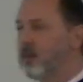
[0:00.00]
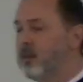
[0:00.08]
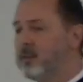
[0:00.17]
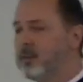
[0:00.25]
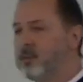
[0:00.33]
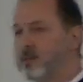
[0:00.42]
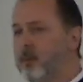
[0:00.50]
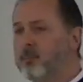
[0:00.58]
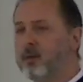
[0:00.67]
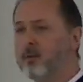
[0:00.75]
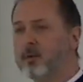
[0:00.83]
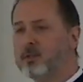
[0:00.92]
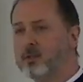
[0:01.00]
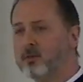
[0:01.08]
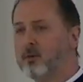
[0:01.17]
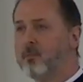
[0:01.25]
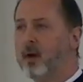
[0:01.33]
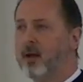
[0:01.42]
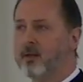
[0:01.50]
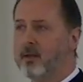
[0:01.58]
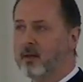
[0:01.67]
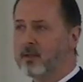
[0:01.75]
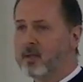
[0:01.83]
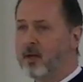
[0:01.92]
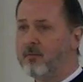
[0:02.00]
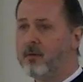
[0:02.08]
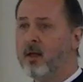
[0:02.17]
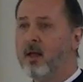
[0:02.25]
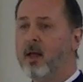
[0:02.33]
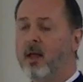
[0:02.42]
This is something which he's reminding us of.